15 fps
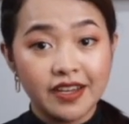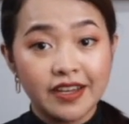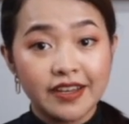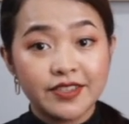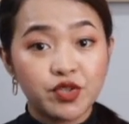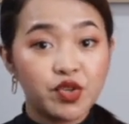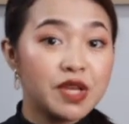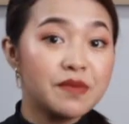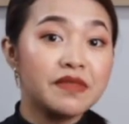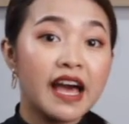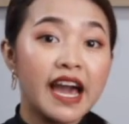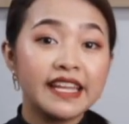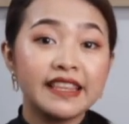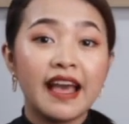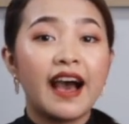
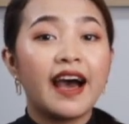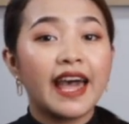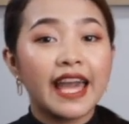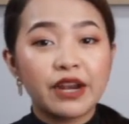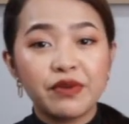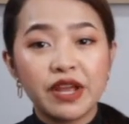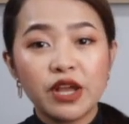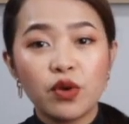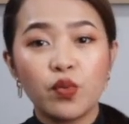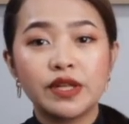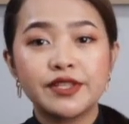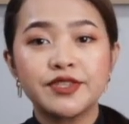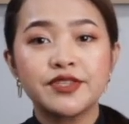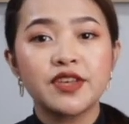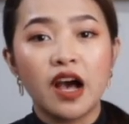Streamline hiring with
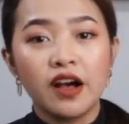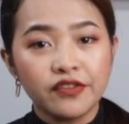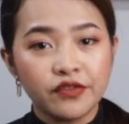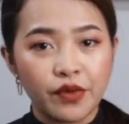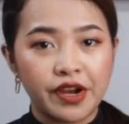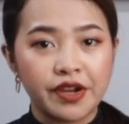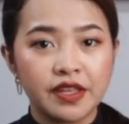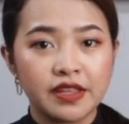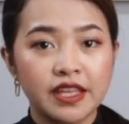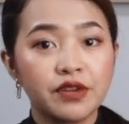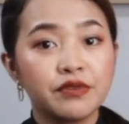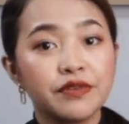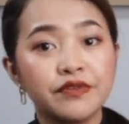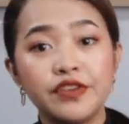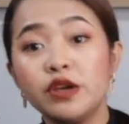software that can
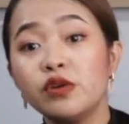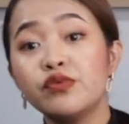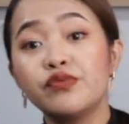review